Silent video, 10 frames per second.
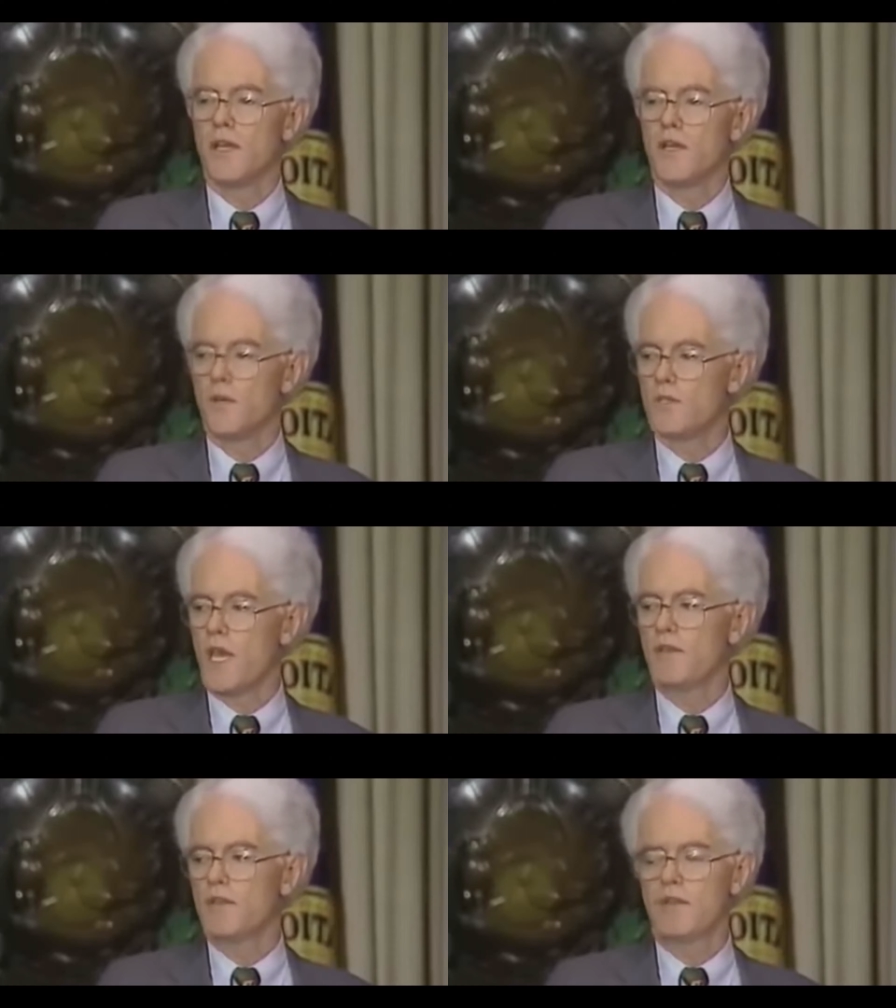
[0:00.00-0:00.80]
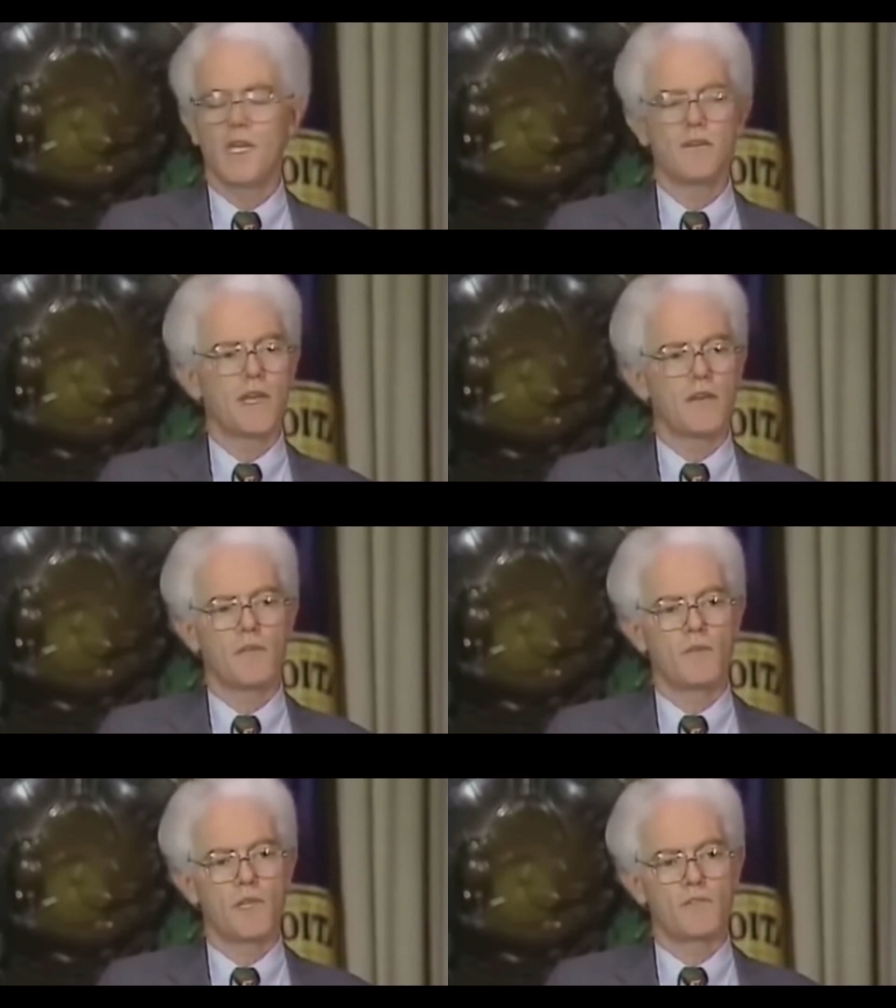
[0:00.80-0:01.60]
They had no debt. They never had
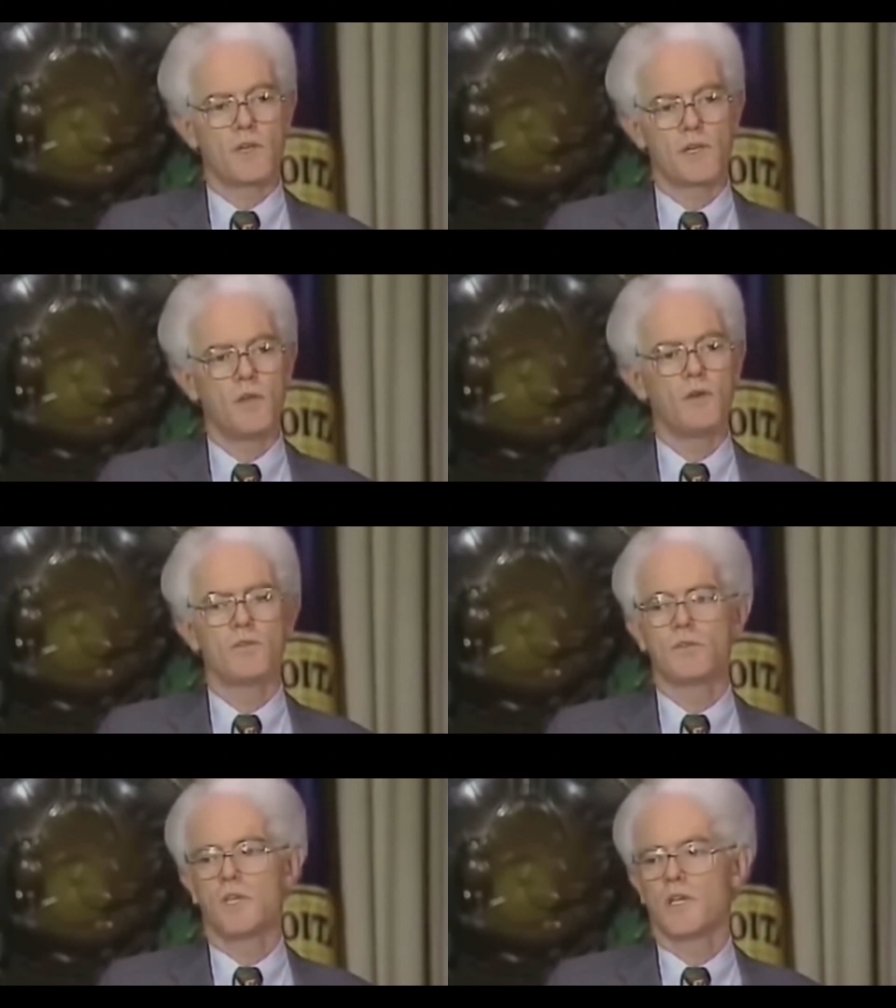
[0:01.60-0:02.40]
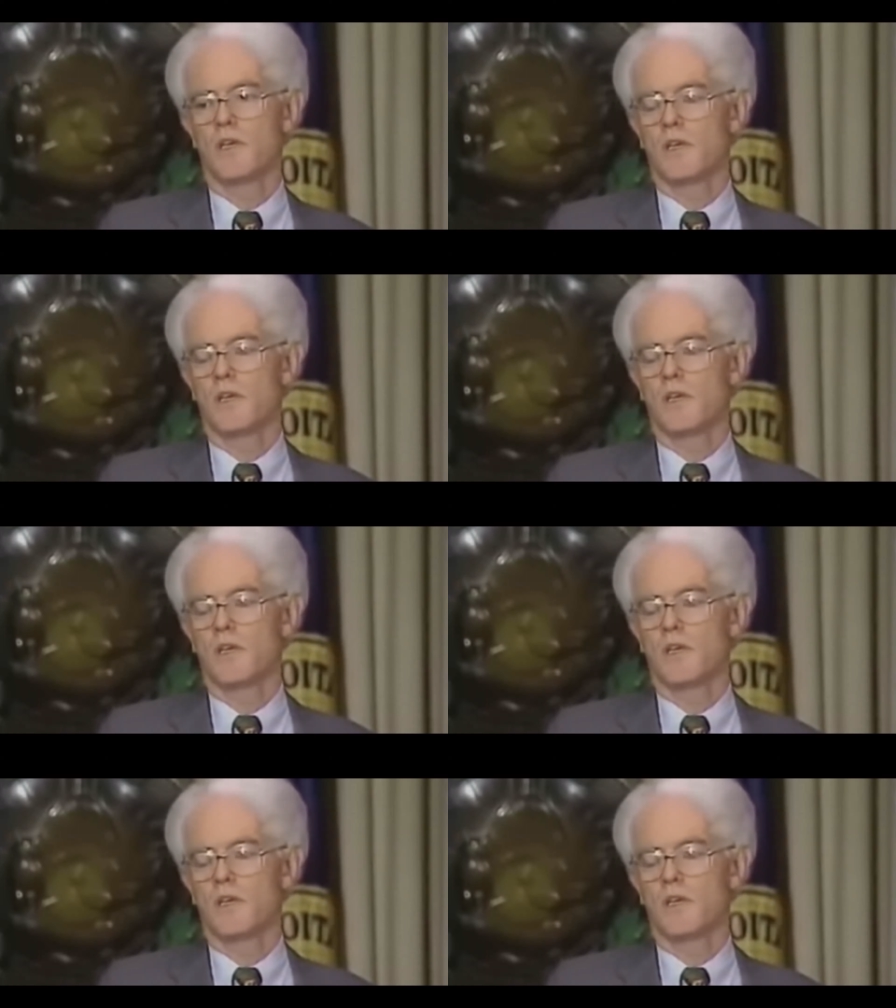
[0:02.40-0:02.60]
a restaurant close,